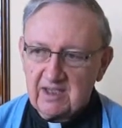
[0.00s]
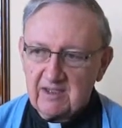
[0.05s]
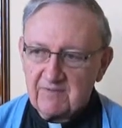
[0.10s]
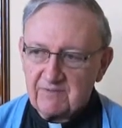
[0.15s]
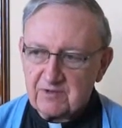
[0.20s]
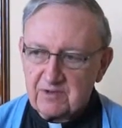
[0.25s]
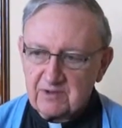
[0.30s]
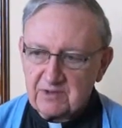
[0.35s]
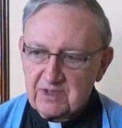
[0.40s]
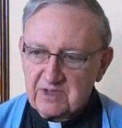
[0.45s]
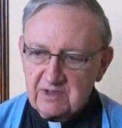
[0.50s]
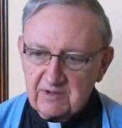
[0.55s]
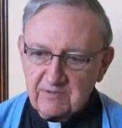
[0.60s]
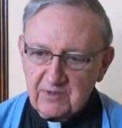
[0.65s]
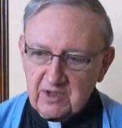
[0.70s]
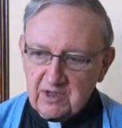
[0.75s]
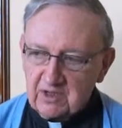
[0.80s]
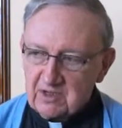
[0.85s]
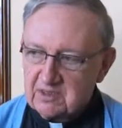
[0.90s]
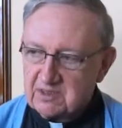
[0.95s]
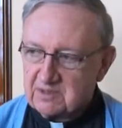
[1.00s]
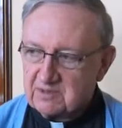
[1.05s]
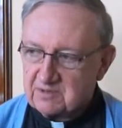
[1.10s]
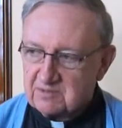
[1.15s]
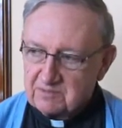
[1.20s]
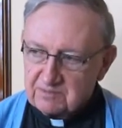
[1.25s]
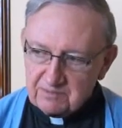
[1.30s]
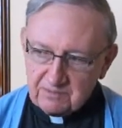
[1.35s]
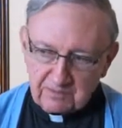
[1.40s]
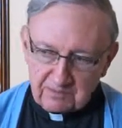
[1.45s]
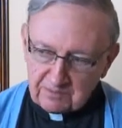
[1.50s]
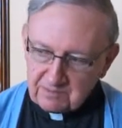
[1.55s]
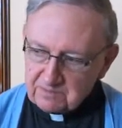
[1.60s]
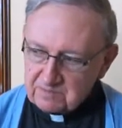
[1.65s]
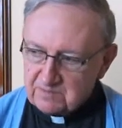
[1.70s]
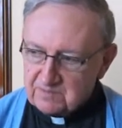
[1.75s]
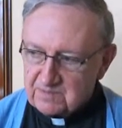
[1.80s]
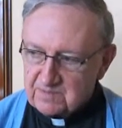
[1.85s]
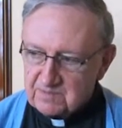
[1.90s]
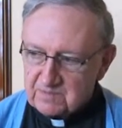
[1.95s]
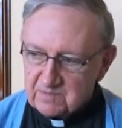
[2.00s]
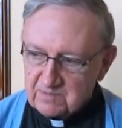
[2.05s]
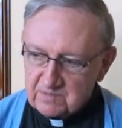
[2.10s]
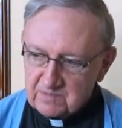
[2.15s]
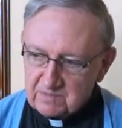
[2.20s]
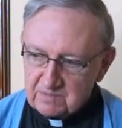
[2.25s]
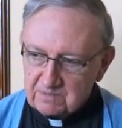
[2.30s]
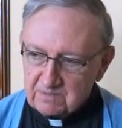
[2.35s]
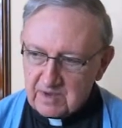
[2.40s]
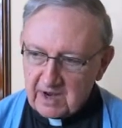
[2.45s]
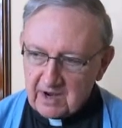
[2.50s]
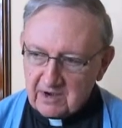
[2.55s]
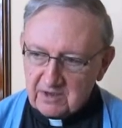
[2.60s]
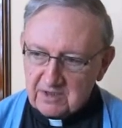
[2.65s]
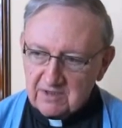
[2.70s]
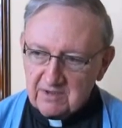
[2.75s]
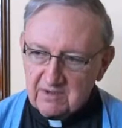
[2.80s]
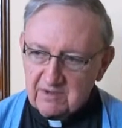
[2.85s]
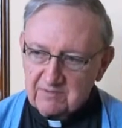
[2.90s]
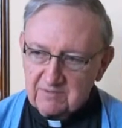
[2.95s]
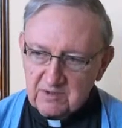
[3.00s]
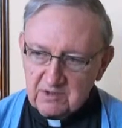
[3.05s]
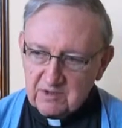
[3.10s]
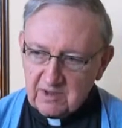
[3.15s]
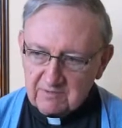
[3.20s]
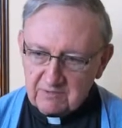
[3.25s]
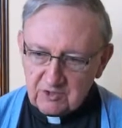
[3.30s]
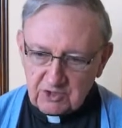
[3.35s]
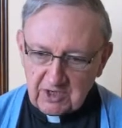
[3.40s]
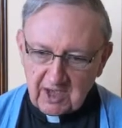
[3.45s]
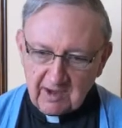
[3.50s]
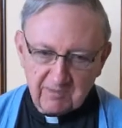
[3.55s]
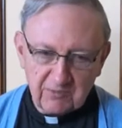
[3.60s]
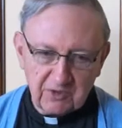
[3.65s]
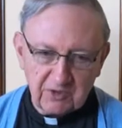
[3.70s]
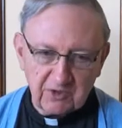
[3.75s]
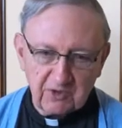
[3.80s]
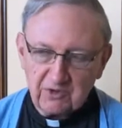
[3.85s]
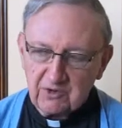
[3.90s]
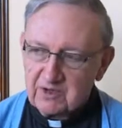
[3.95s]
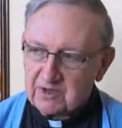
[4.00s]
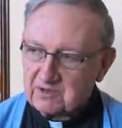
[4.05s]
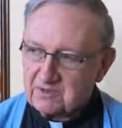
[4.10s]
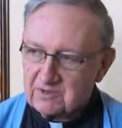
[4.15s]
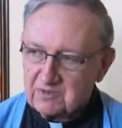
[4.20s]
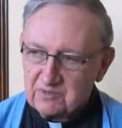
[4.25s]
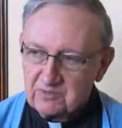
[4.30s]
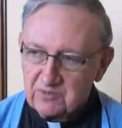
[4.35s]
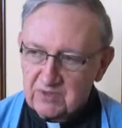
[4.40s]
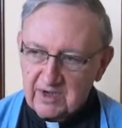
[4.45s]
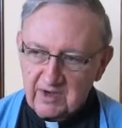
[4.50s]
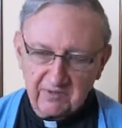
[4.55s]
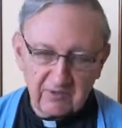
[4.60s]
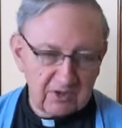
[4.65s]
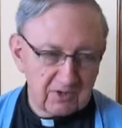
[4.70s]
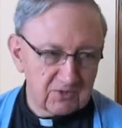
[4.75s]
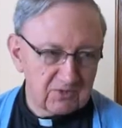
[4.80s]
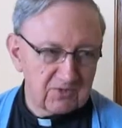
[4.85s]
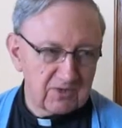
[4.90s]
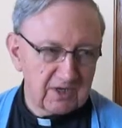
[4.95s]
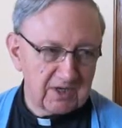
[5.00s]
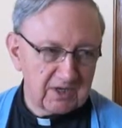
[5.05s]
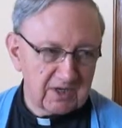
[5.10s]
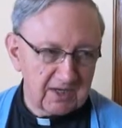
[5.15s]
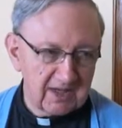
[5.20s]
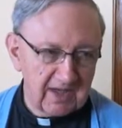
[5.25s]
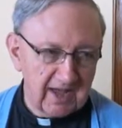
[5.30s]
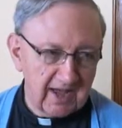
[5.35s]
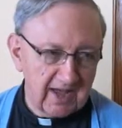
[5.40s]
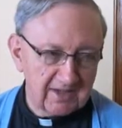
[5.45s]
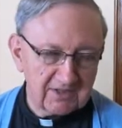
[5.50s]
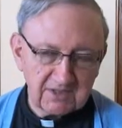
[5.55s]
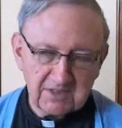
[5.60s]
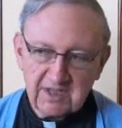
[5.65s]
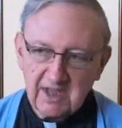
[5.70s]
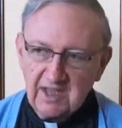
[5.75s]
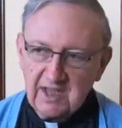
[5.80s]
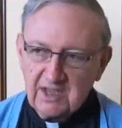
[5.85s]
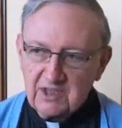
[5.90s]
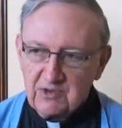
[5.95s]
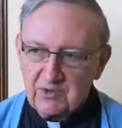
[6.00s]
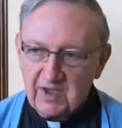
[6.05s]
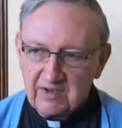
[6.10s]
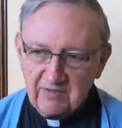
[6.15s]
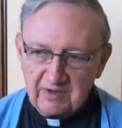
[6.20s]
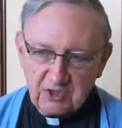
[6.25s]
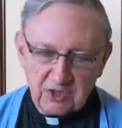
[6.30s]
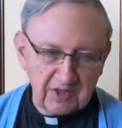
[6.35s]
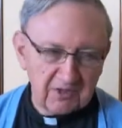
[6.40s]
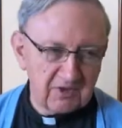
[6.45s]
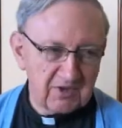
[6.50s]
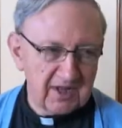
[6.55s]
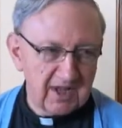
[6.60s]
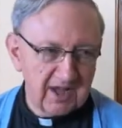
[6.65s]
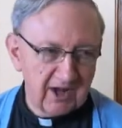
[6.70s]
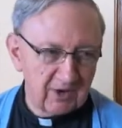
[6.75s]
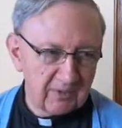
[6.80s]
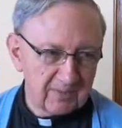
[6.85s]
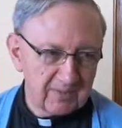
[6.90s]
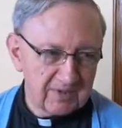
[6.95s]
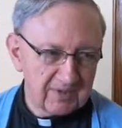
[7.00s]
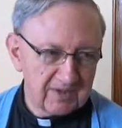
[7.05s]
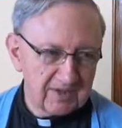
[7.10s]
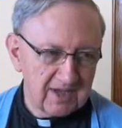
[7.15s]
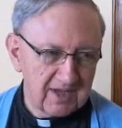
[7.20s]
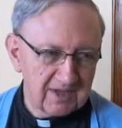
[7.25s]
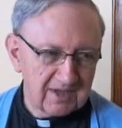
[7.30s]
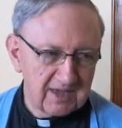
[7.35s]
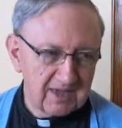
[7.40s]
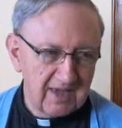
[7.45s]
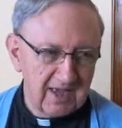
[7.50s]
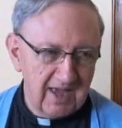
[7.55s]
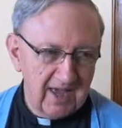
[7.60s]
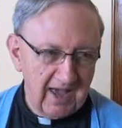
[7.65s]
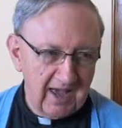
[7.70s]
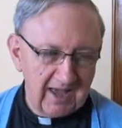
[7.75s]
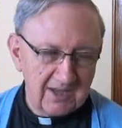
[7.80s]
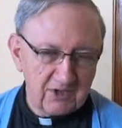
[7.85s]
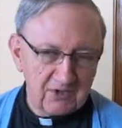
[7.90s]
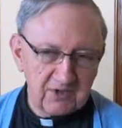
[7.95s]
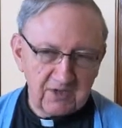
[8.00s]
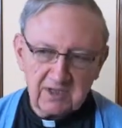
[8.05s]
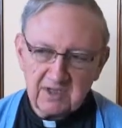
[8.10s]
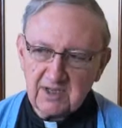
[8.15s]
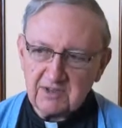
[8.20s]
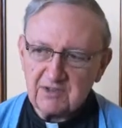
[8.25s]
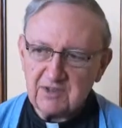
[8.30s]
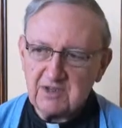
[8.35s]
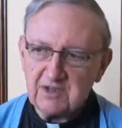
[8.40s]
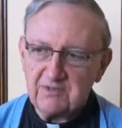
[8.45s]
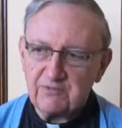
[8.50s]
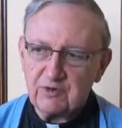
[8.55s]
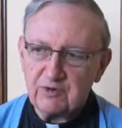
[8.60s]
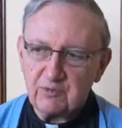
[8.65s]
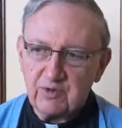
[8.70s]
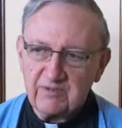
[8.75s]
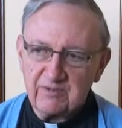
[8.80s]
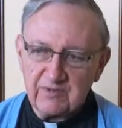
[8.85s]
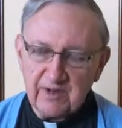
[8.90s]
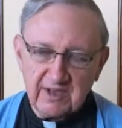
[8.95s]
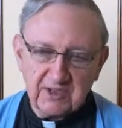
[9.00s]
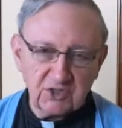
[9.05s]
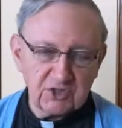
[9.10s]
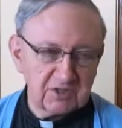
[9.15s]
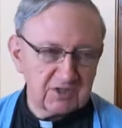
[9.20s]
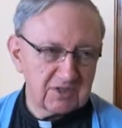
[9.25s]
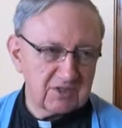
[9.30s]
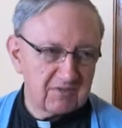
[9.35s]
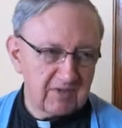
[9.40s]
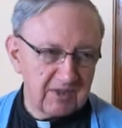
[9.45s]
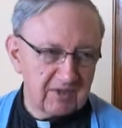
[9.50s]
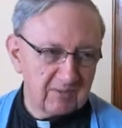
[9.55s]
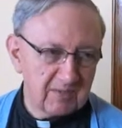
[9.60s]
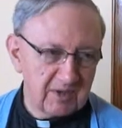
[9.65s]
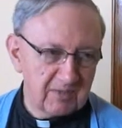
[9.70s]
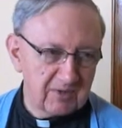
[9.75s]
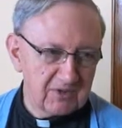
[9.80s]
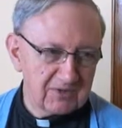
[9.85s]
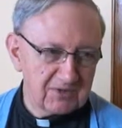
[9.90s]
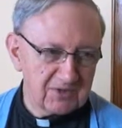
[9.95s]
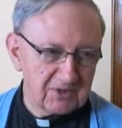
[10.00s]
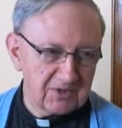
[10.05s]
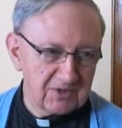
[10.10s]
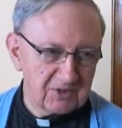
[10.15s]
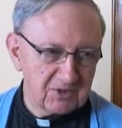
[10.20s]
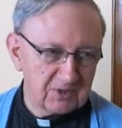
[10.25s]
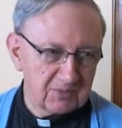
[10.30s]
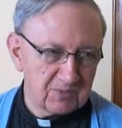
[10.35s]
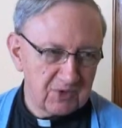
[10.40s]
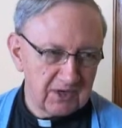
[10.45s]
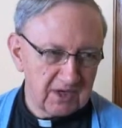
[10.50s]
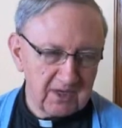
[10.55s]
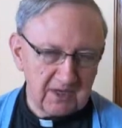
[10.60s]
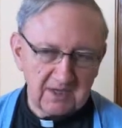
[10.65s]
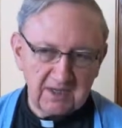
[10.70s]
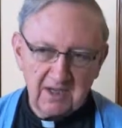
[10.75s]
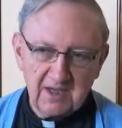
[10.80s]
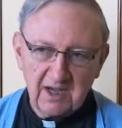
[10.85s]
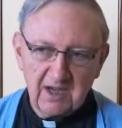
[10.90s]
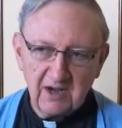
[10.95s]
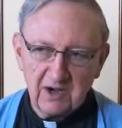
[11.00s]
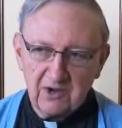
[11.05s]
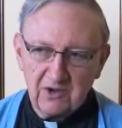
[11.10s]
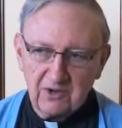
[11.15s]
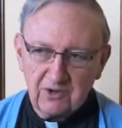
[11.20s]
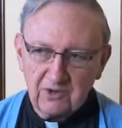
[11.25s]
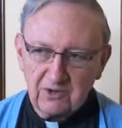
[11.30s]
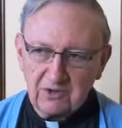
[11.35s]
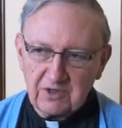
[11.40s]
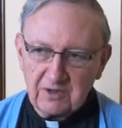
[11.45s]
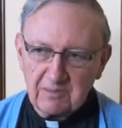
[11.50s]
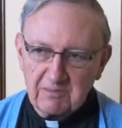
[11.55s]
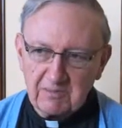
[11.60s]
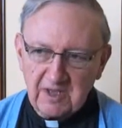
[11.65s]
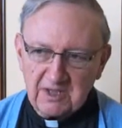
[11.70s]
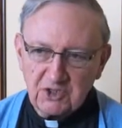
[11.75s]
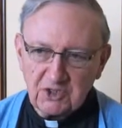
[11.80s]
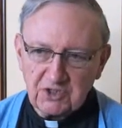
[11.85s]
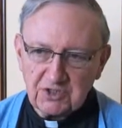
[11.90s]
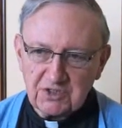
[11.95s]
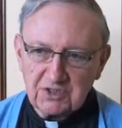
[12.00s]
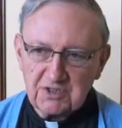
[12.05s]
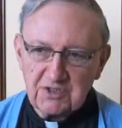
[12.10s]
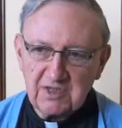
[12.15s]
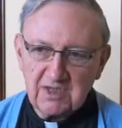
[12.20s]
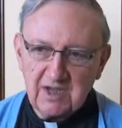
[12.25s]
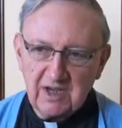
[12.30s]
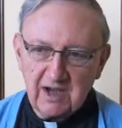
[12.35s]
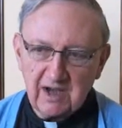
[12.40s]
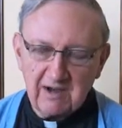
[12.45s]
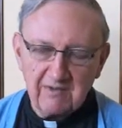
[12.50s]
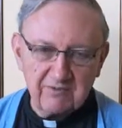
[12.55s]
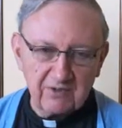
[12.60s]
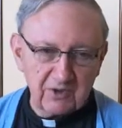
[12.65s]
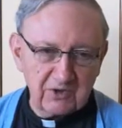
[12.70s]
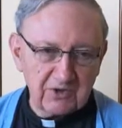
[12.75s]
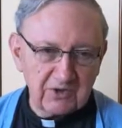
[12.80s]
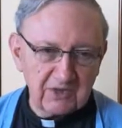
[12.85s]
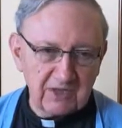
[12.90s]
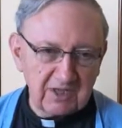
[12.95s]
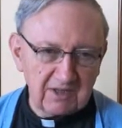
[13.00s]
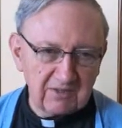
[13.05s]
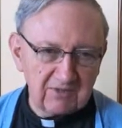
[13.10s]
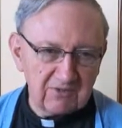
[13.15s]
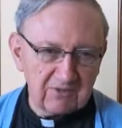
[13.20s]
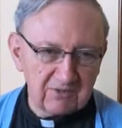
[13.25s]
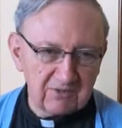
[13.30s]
if there's a difficult part of chapter or whatever you're doing in class, you have each other to help. And you get the different reflections of other people, so that you're bringing a whole dimension of learning